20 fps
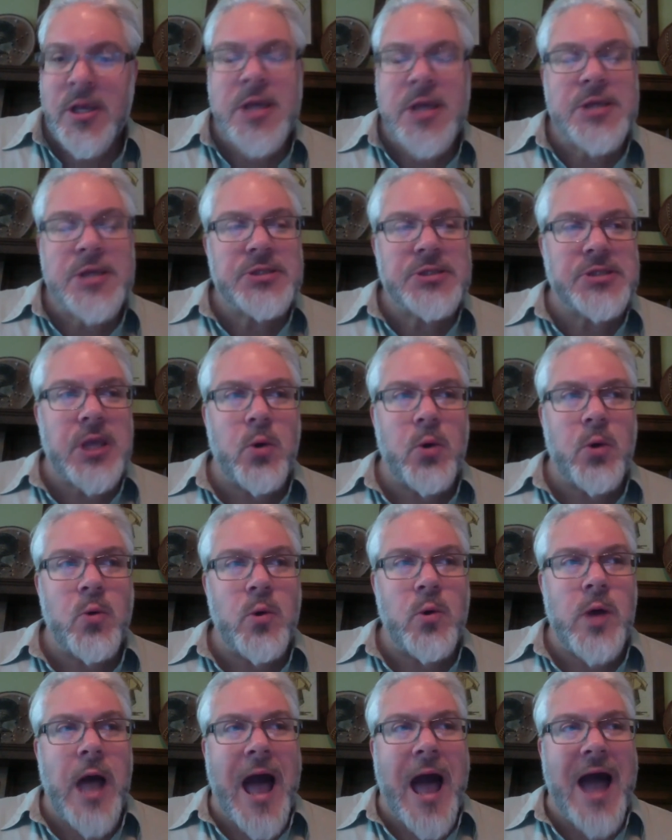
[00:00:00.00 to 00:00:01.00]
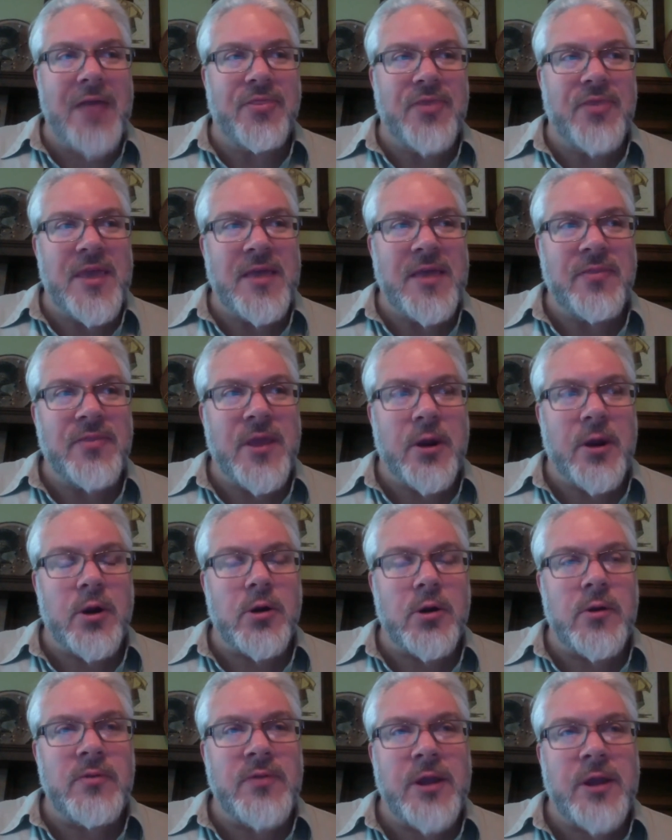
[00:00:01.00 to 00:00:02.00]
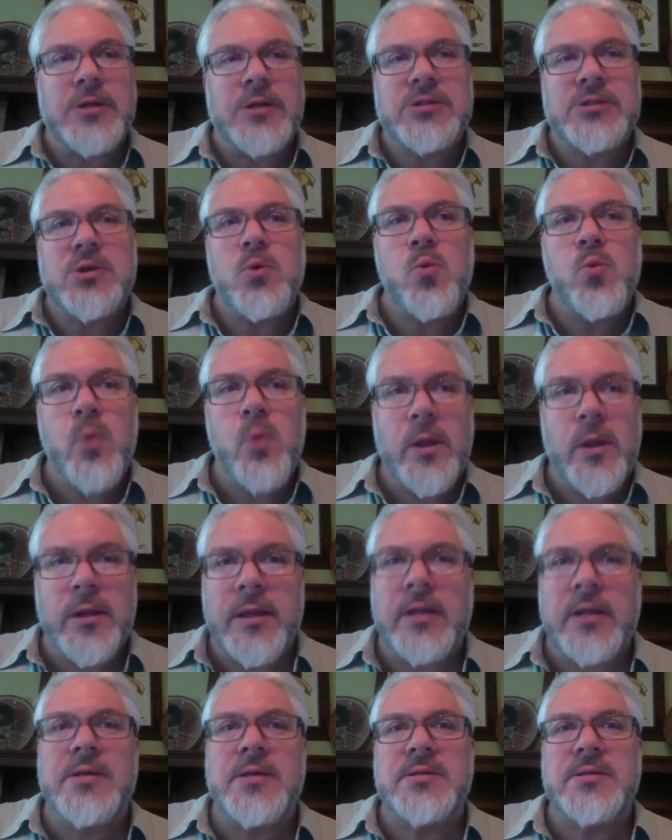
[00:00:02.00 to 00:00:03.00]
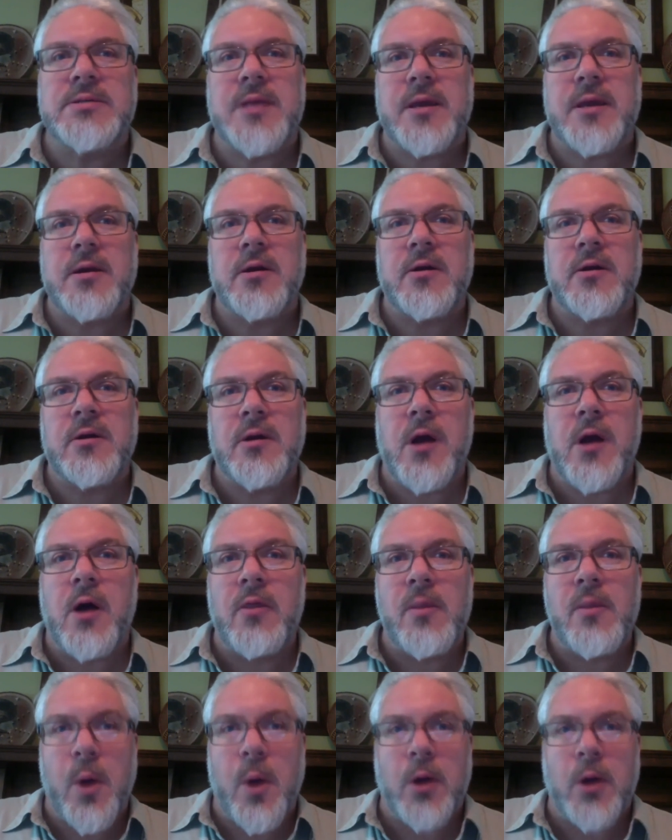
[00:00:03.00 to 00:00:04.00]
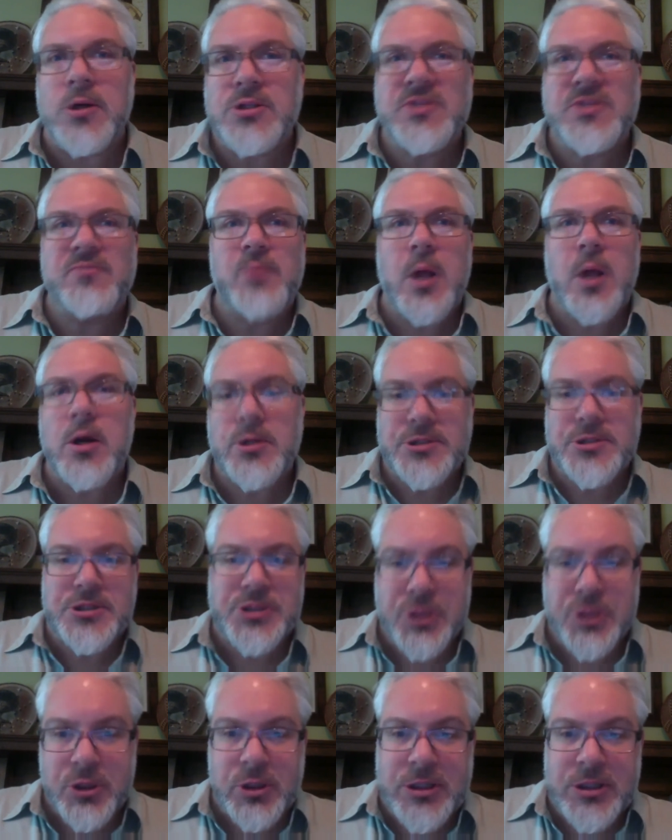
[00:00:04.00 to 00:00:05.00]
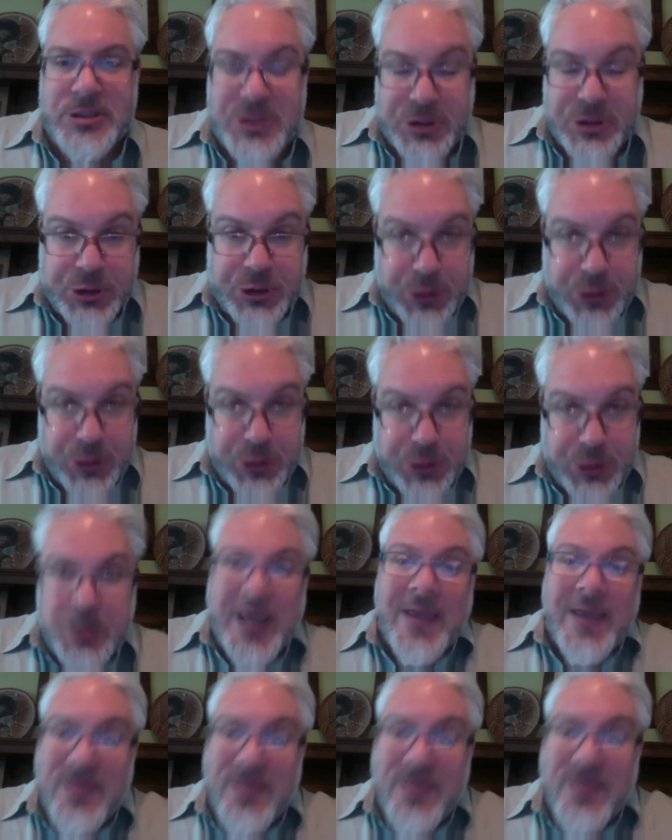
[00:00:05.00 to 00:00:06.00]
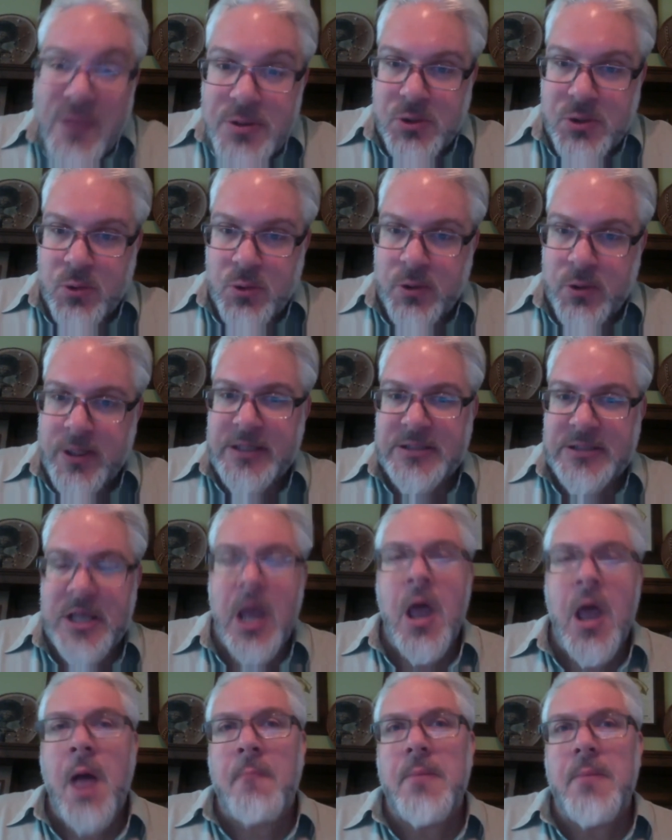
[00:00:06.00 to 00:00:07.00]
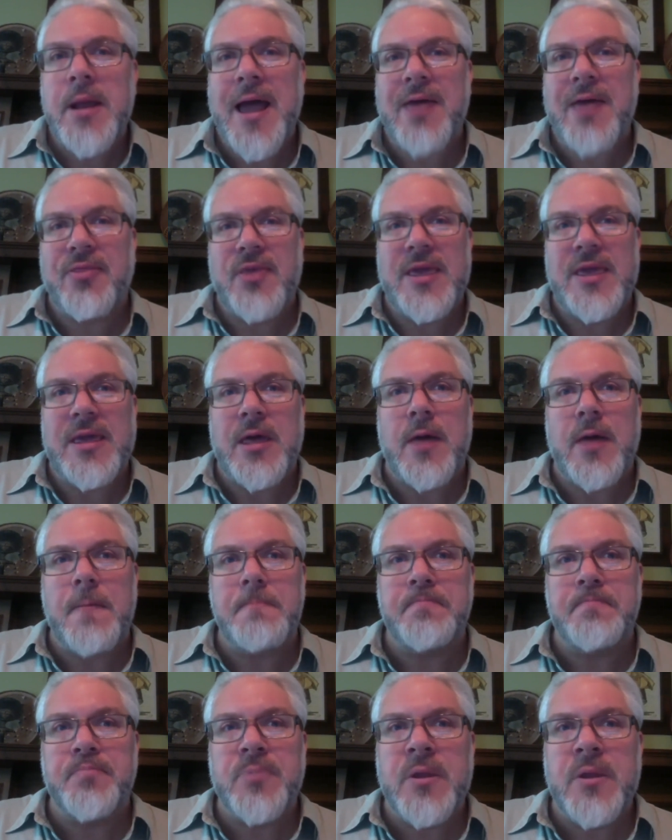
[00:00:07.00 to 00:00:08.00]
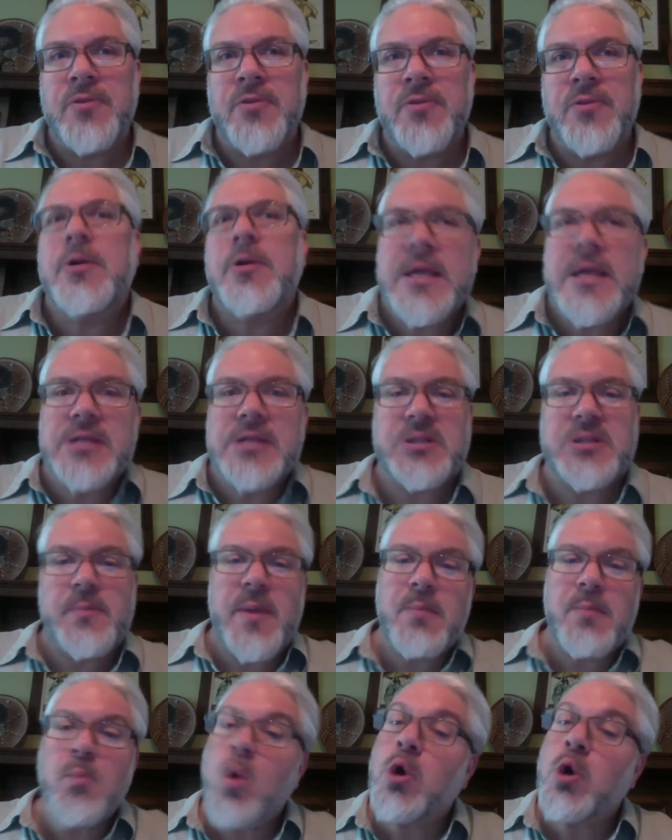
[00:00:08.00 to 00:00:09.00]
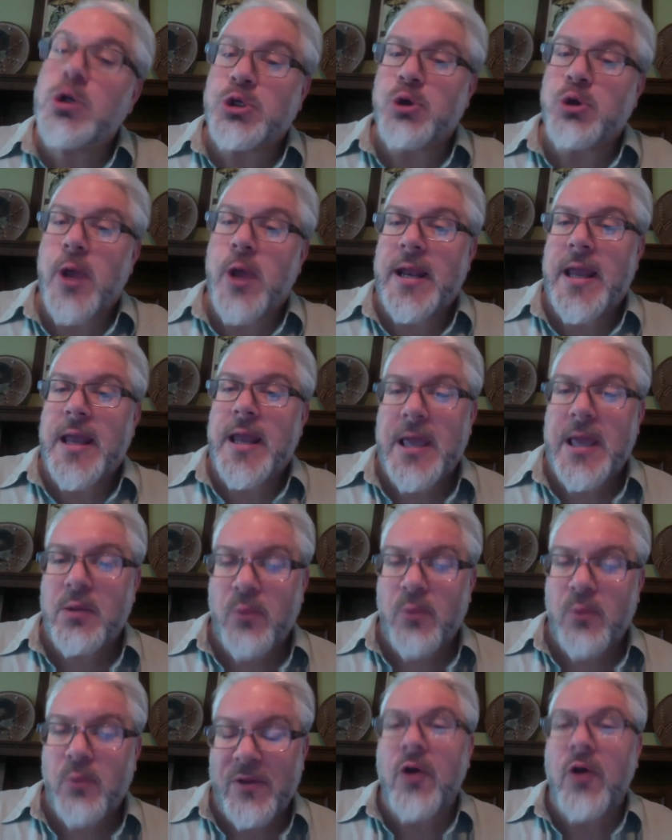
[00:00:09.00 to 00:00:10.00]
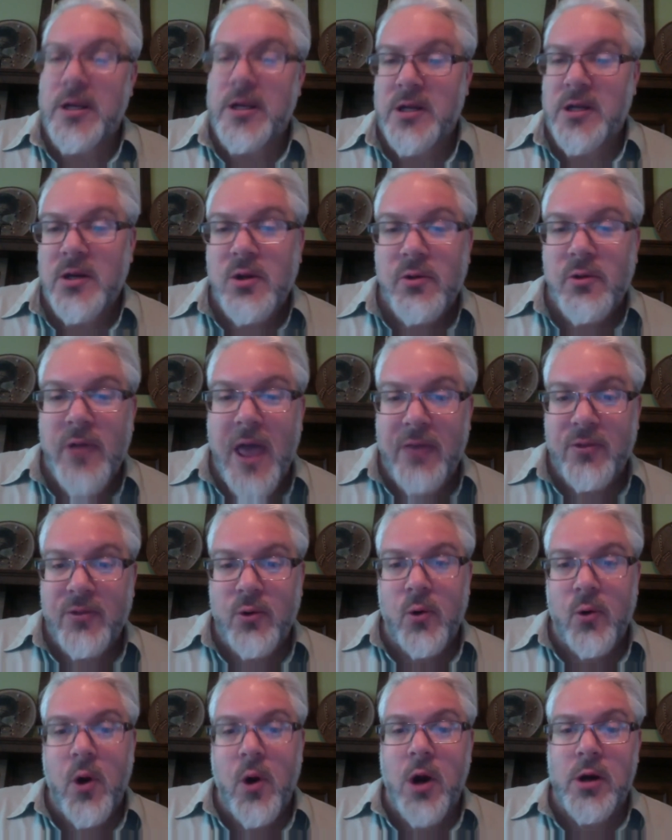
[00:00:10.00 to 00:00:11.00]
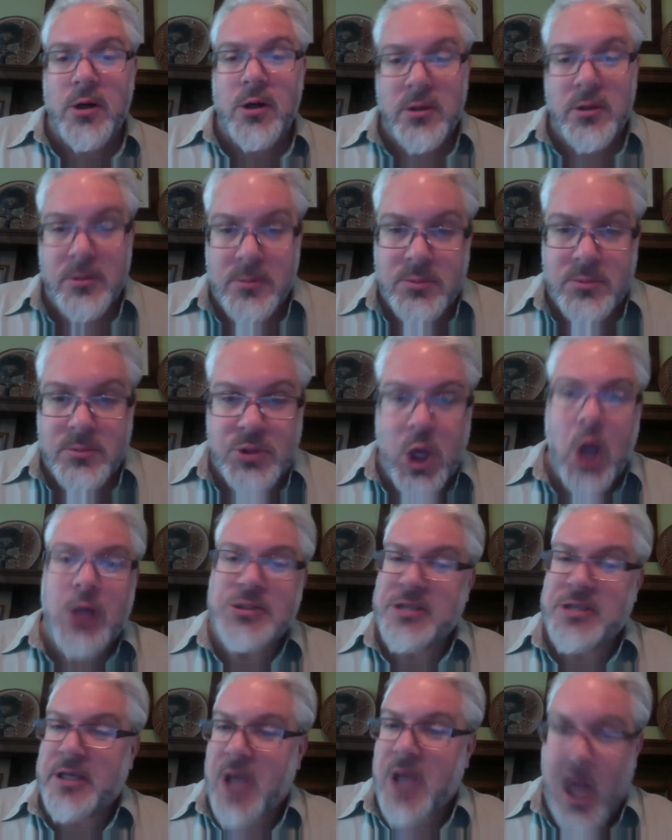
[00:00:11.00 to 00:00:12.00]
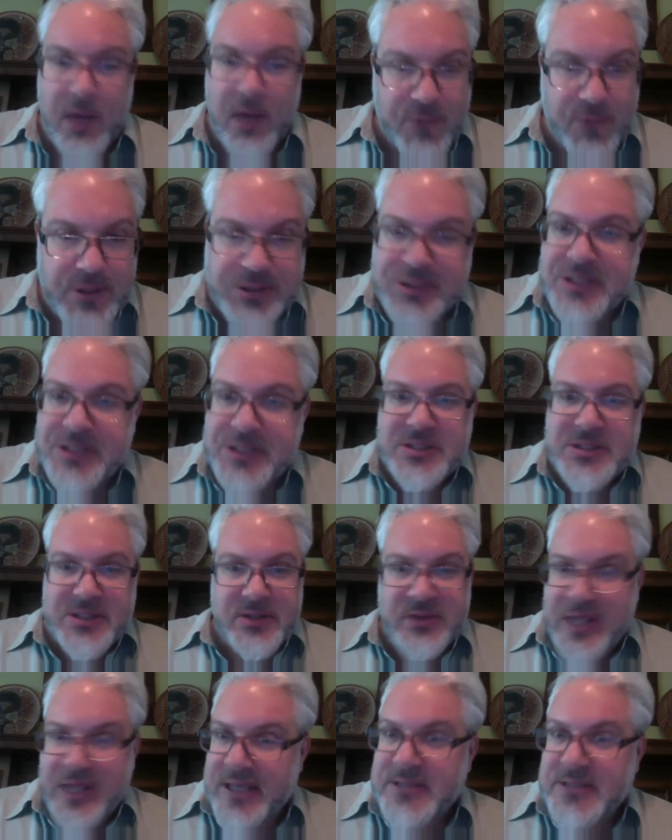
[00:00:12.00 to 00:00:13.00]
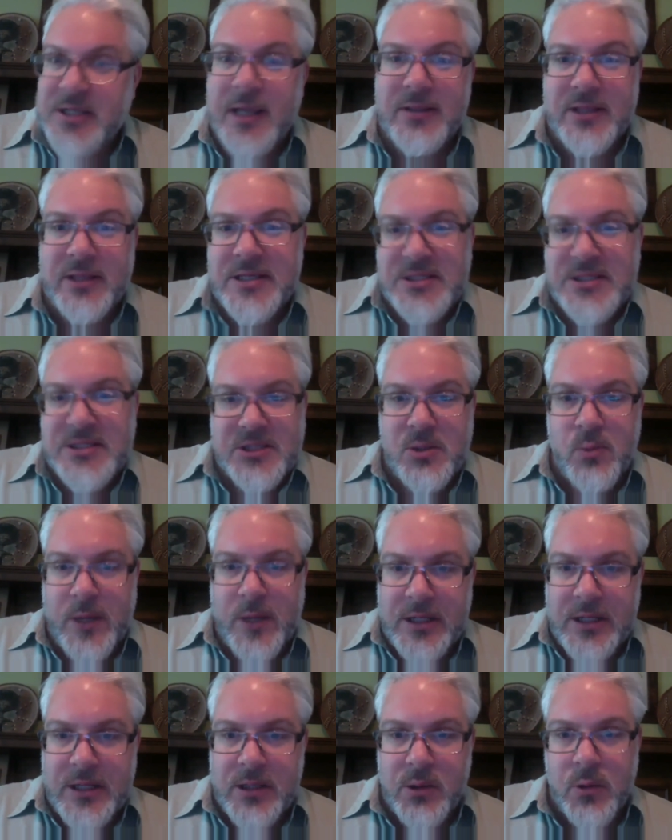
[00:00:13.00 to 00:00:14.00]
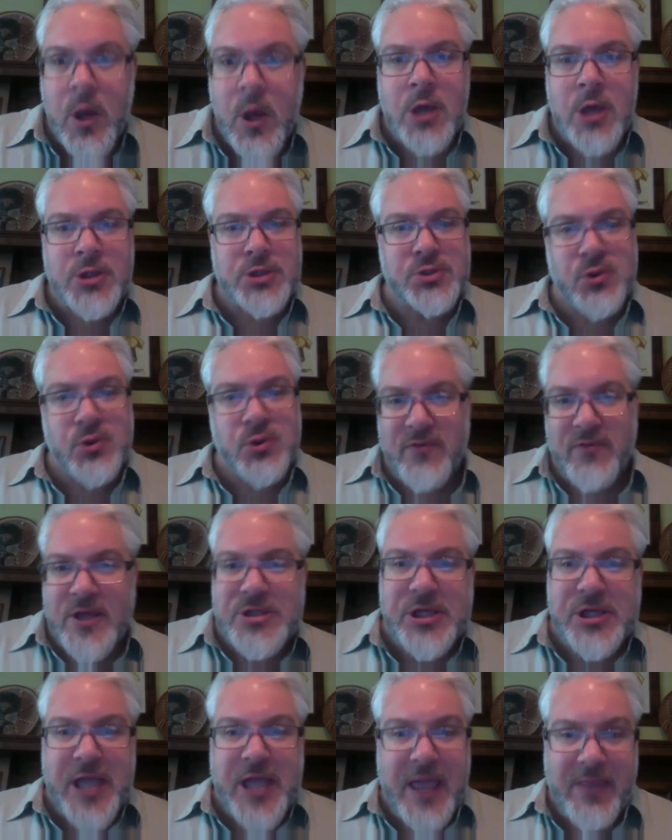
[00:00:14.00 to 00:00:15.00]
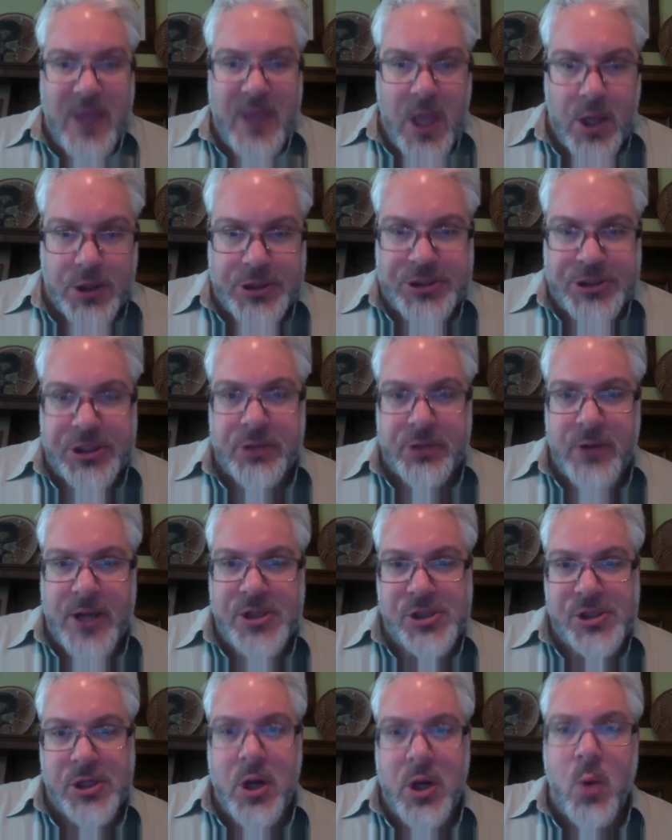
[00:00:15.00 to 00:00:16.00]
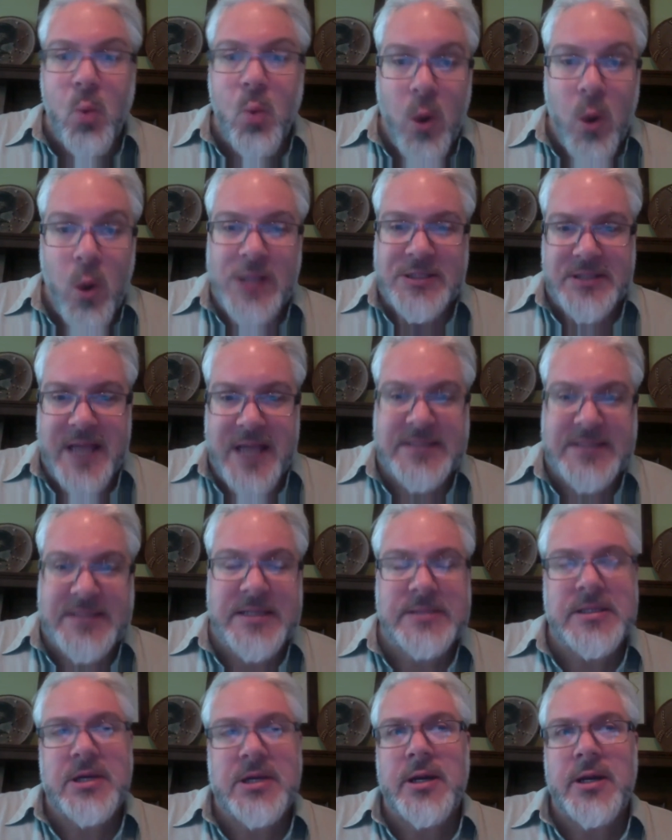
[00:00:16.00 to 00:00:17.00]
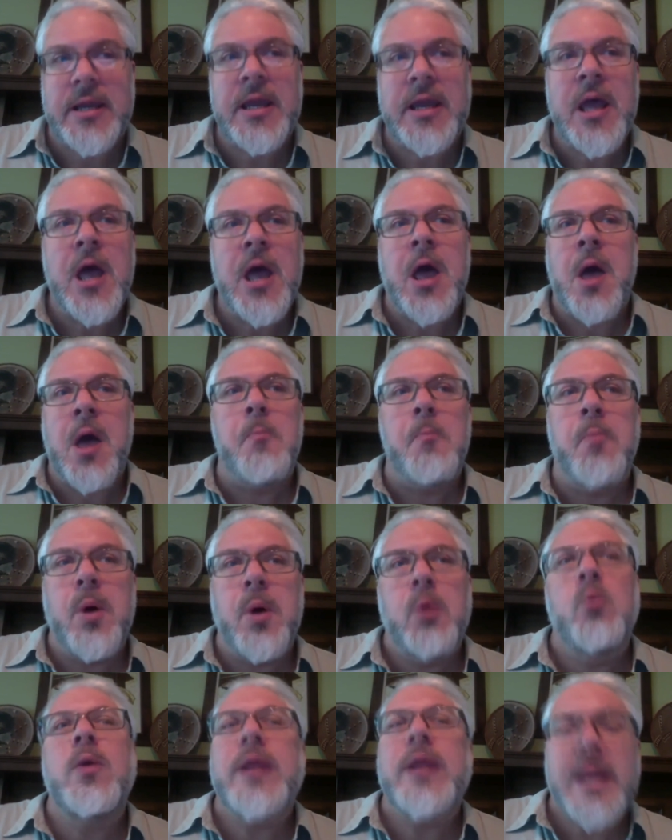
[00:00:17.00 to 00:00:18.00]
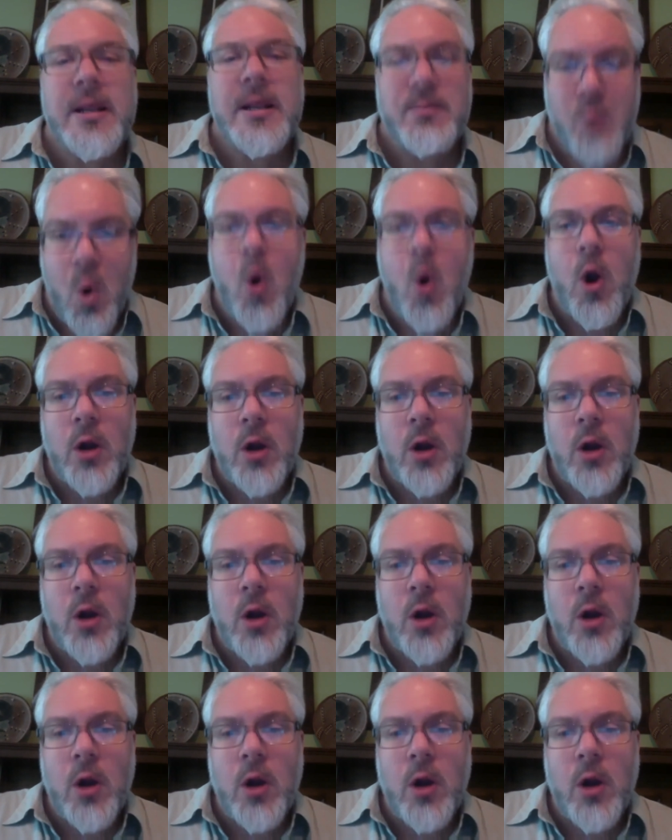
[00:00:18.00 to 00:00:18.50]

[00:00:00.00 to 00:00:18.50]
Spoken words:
So I think there is a willingness there on the parts of bloggers and journalists to get those stories, but I think there needs to be more training. And we've tried to do that through our talks at conferences and things like this that we do to sort of educate the younger generation on what's necessary, but we need more.